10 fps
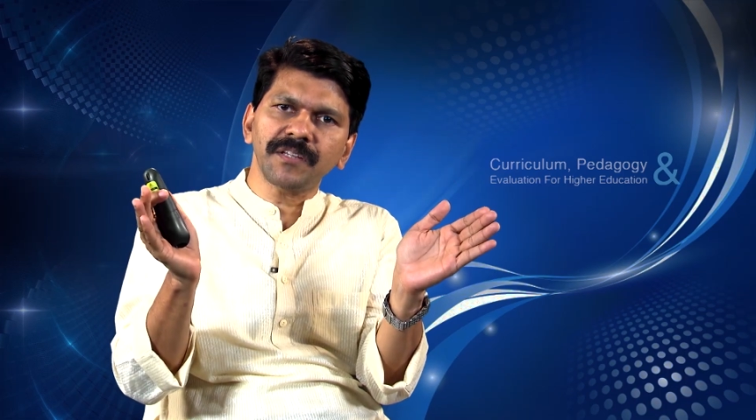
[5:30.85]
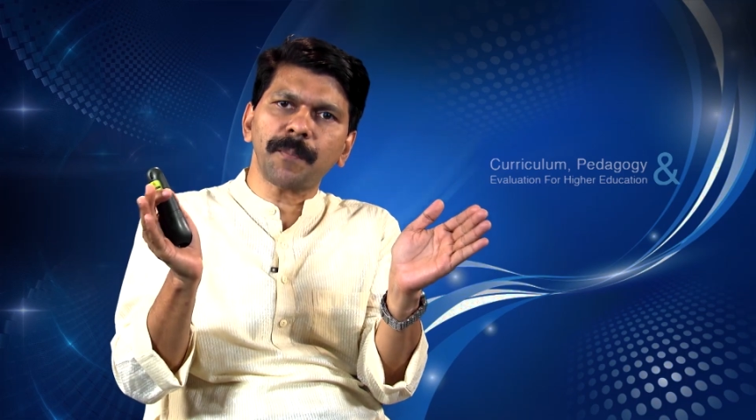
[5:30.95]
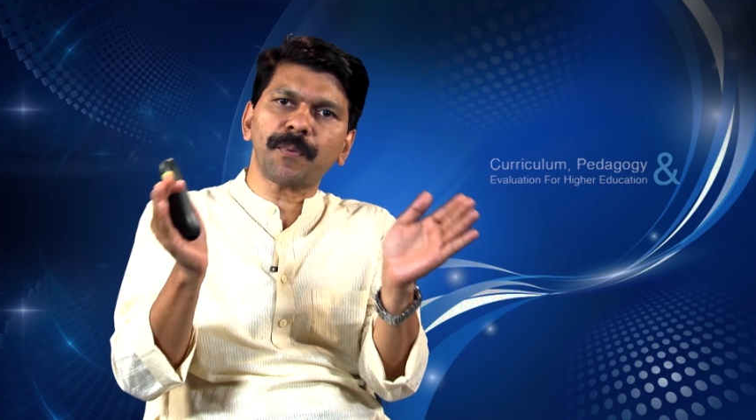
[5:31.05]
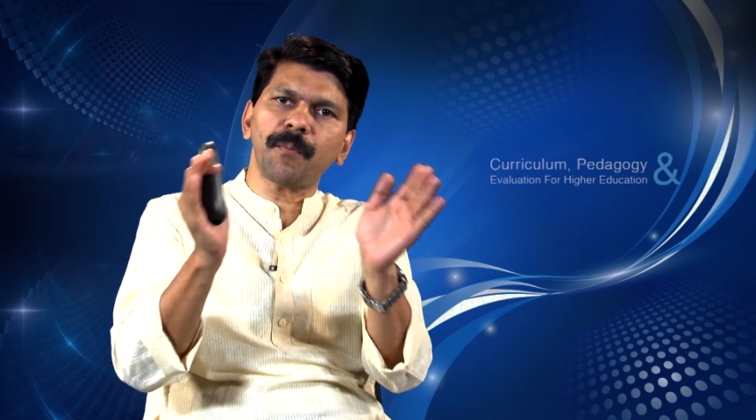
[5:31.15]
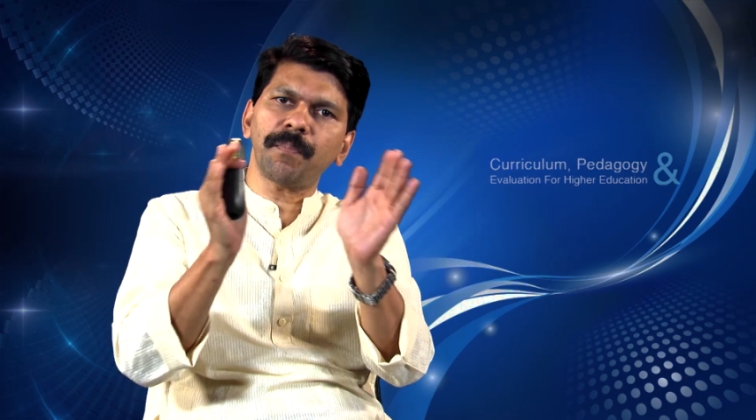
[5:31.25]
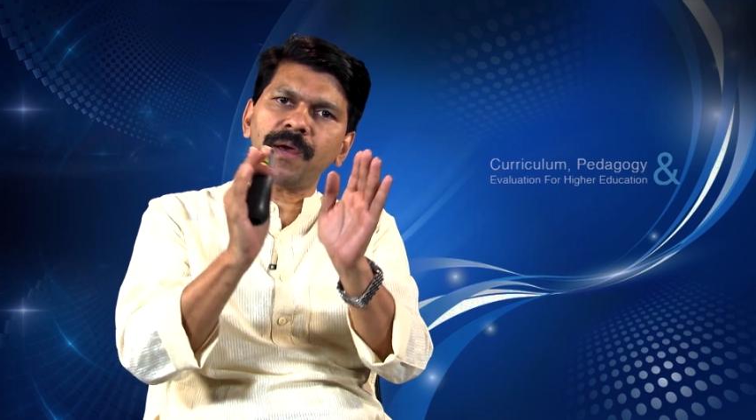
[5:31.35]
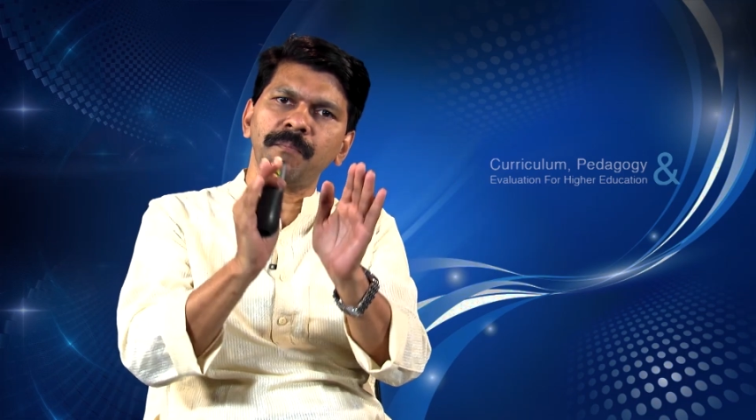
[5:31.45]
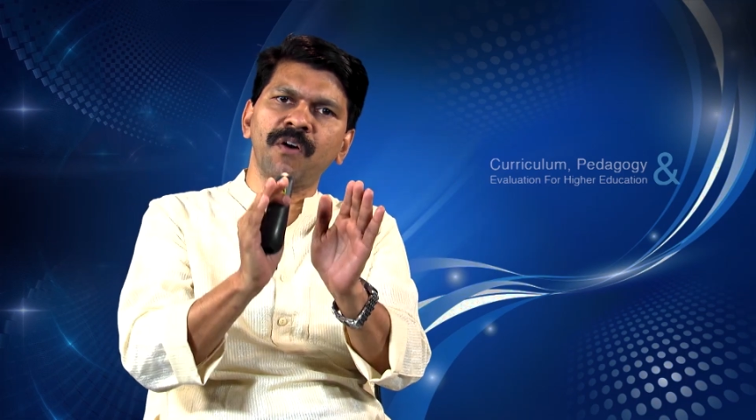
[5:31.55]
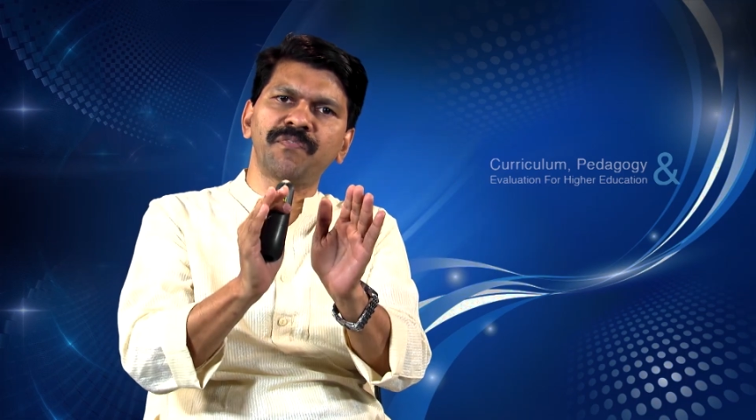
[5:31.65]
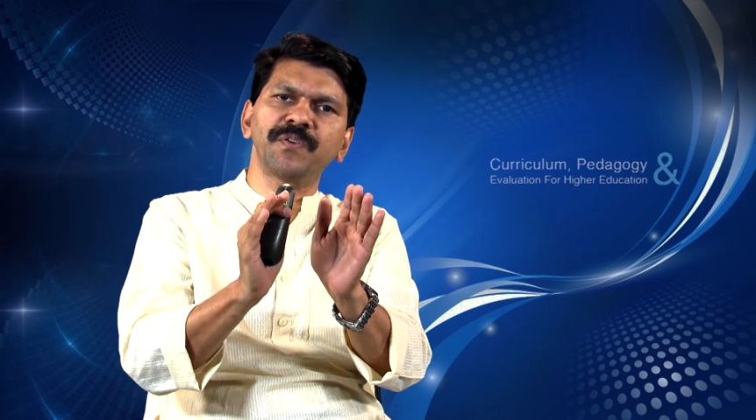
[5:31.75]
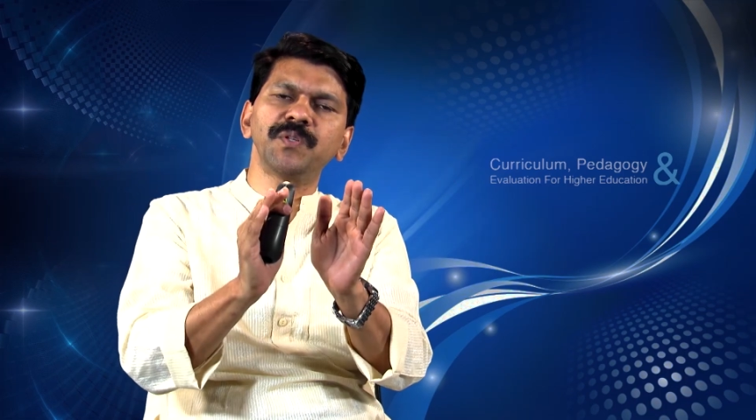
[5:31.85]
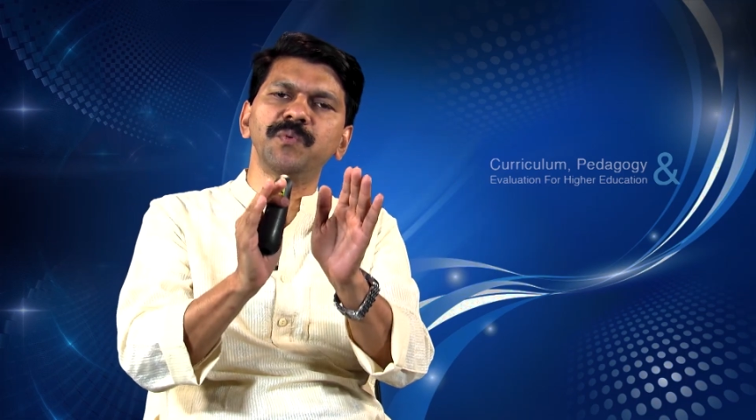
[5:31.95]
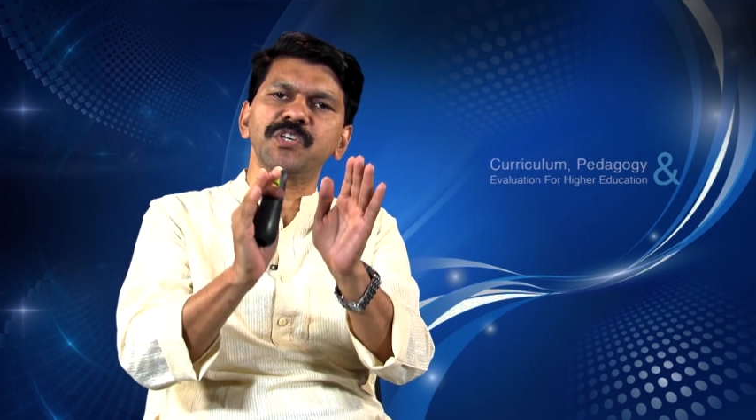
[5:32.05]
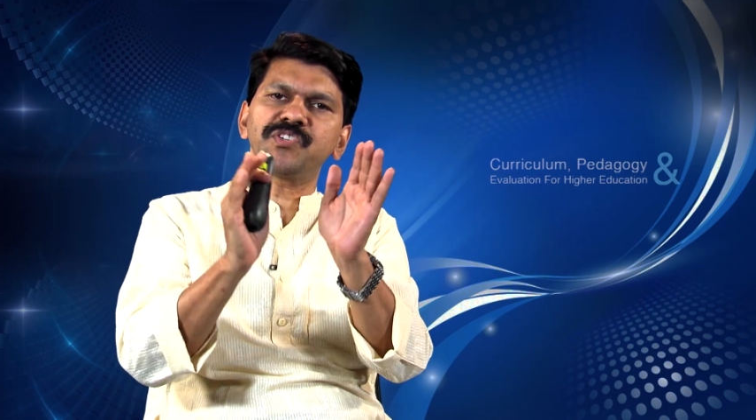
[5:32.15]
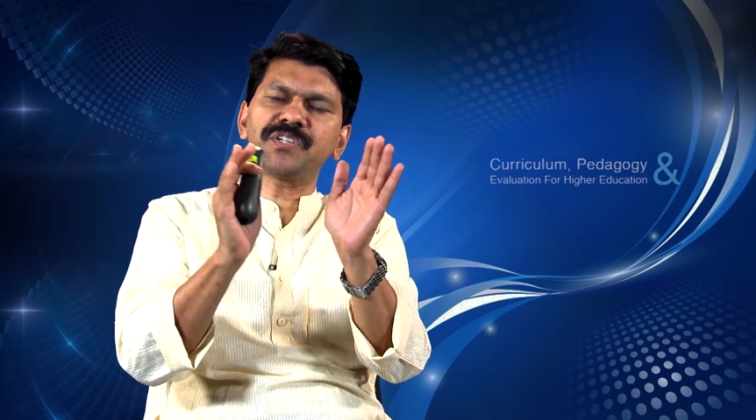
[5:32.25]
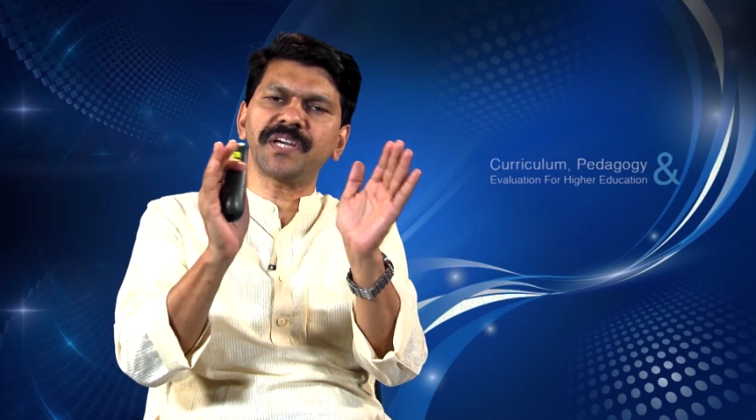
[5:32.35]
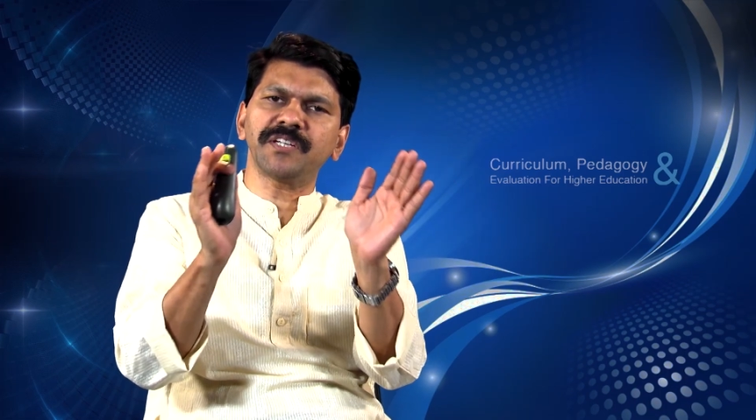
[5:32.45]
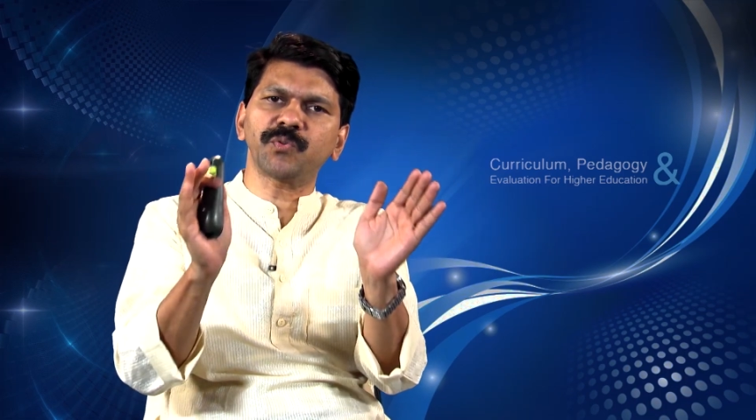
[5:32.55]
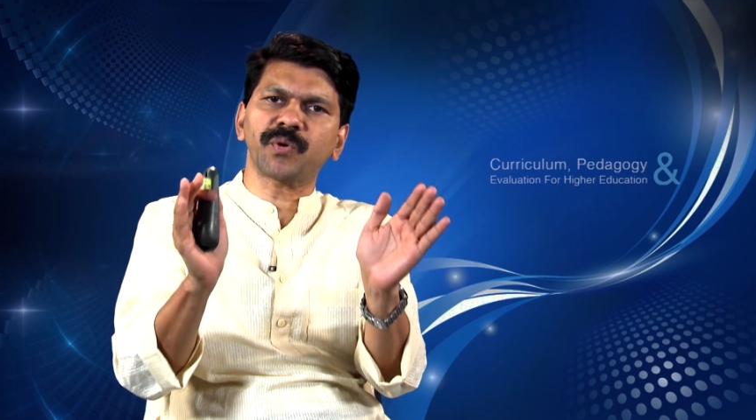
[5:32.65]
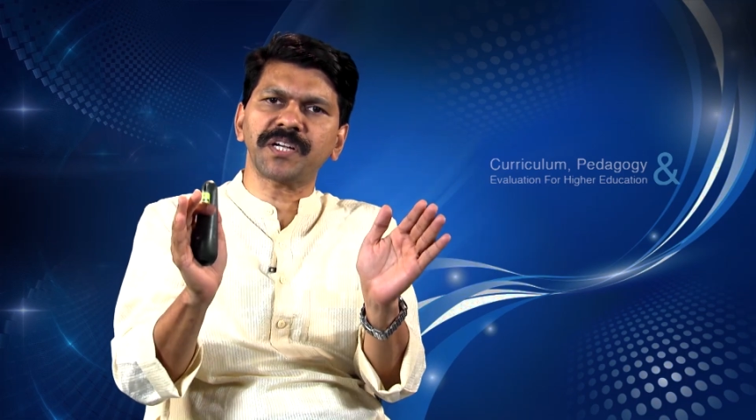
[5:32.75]
the problem of university
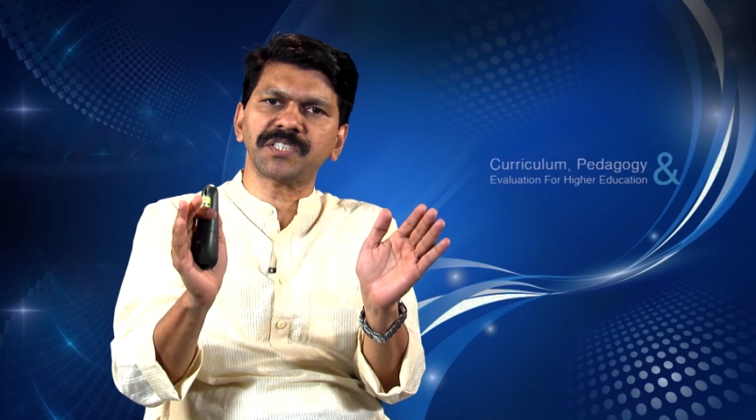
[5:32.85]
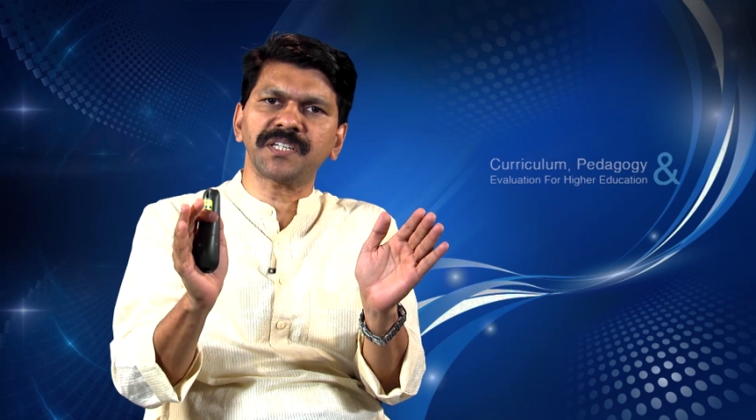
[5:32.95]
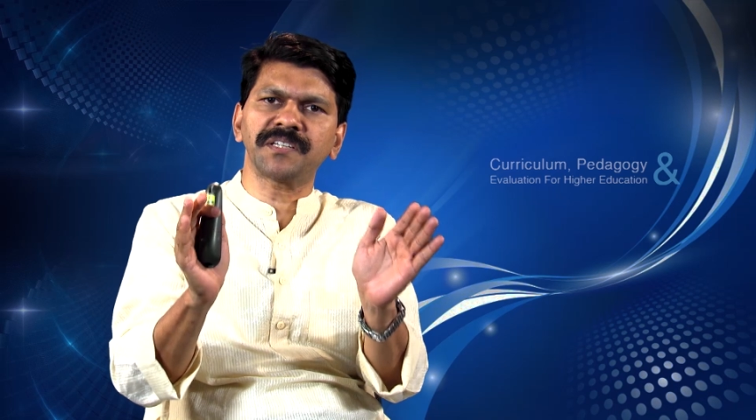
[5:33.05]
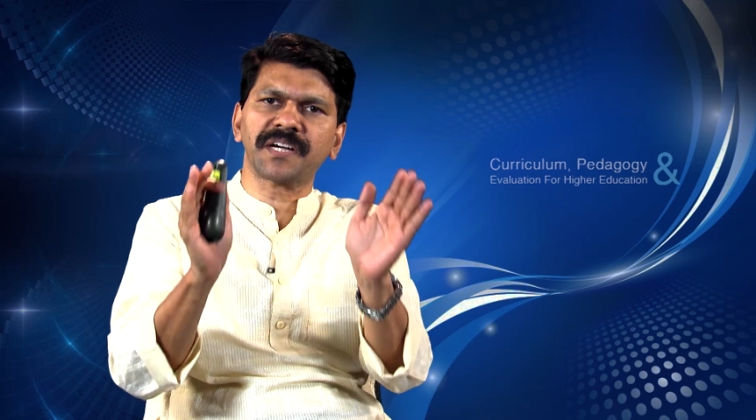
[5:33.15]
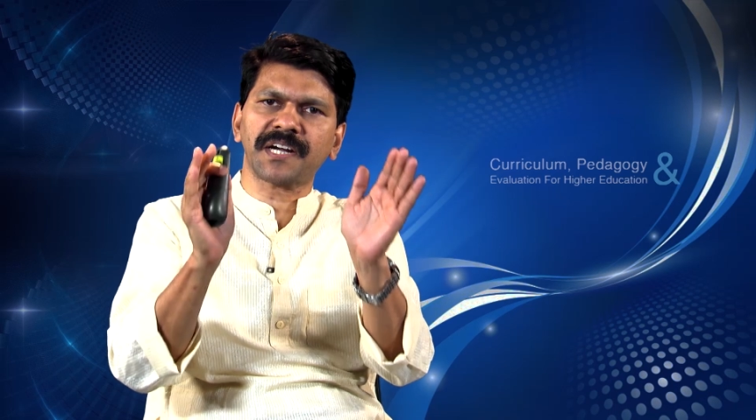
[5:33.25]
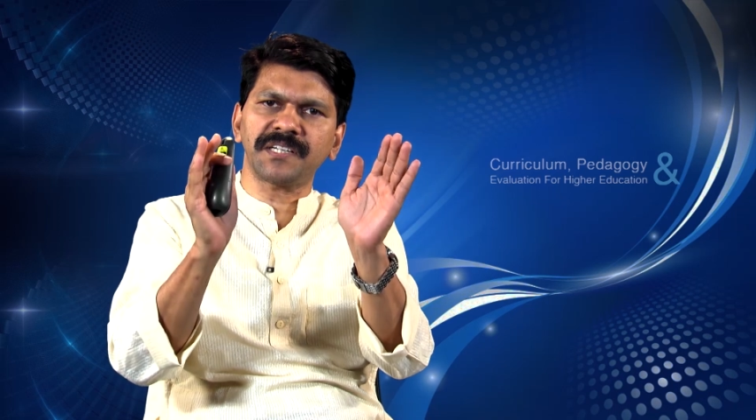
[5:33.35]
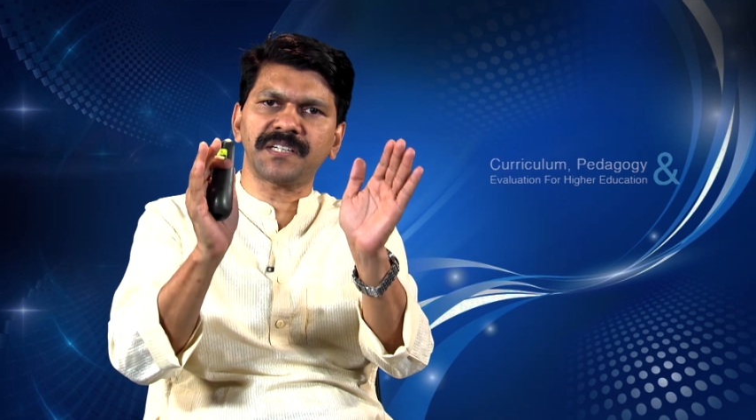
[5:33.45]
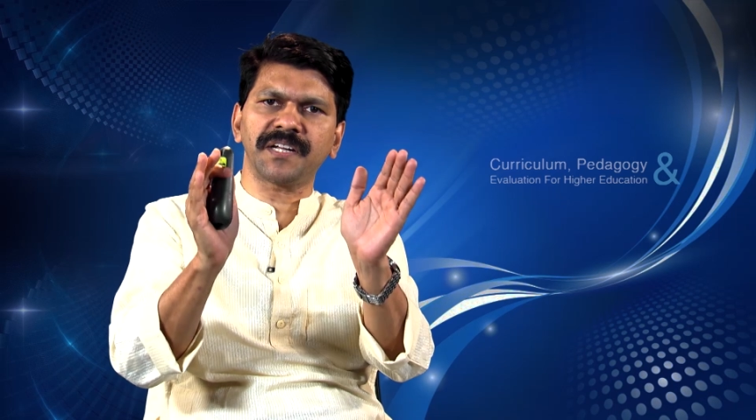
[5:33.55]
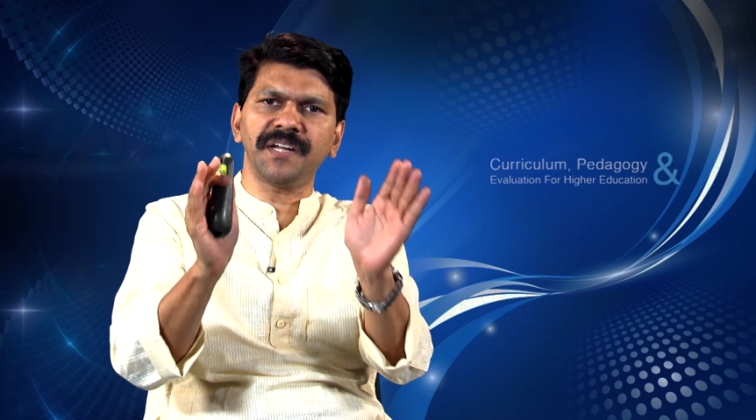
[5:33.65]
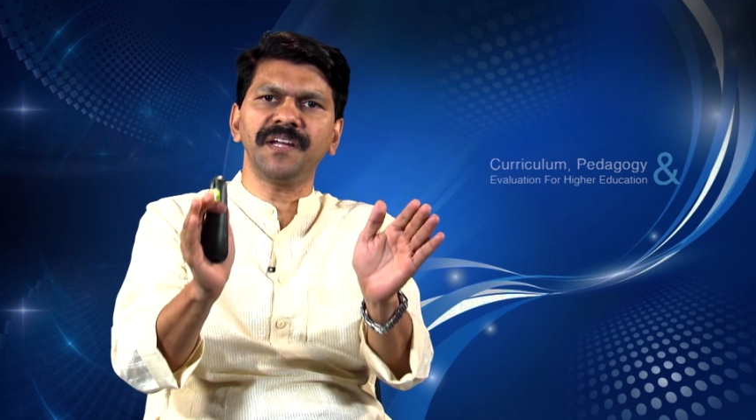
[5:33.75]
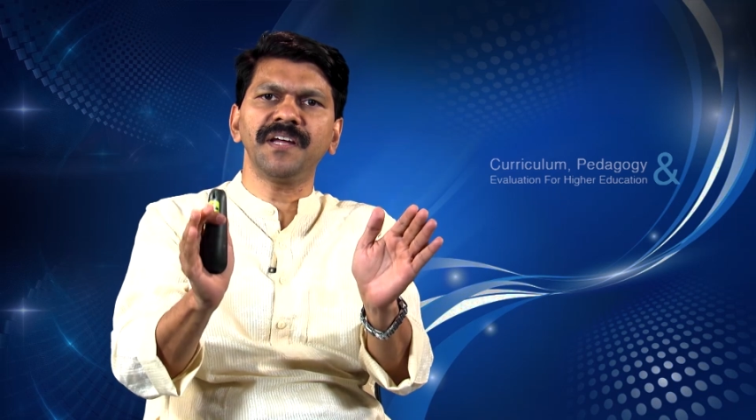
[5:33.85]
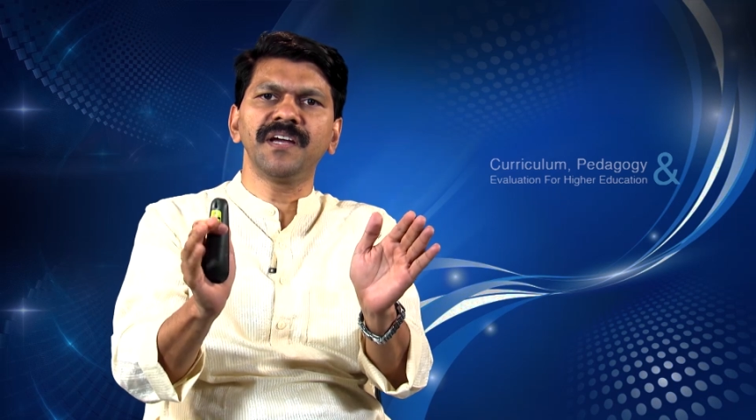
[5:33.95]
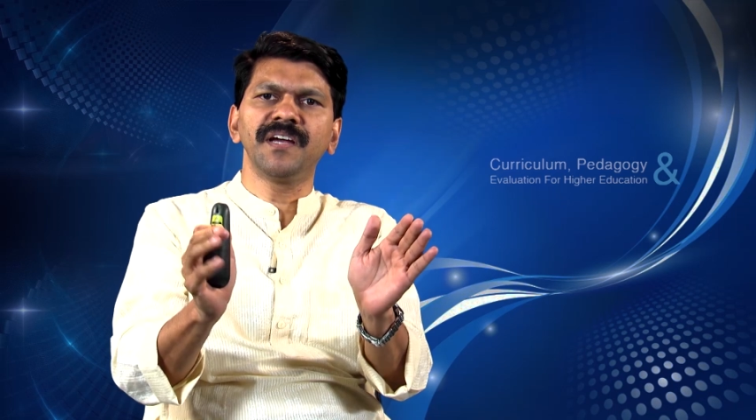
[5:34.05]
education in the country